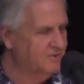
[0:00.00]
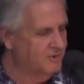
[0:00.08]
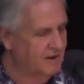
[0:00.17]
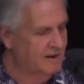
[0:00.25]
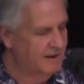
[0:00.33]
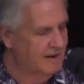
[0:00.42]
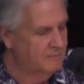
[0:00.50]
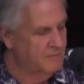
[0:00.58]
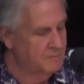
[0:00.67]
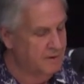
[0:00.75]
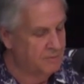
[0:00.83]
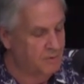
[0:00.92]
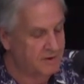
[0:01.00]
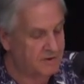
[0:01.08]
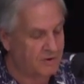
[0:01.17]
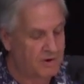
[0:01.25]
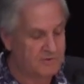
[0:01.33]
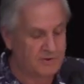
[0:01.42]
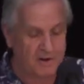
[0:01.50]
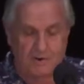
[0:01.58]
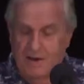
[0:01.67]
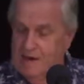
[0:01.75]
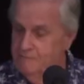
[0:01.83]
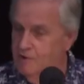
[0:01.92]
I, I love the bit where the guy said,
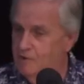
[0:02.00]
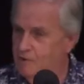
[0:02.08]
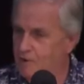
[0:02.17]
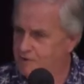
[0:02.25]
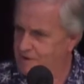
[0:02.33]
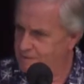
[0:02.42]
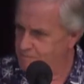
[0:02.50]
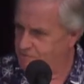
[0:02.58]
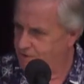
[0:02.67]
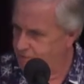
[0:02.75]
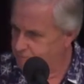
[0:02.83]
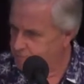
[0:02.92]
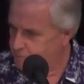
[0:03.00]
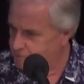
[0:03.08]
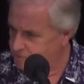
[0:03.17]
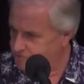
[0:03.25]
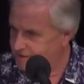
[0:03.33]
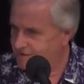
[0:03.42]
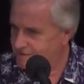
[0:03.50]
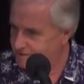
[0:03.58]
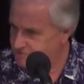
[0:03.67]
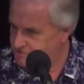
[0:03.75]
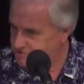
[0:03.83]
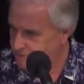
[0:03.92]
even God himself couldn't sink
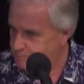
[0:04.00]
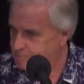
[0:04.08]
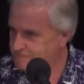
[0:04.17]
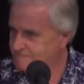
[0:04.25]
this ship.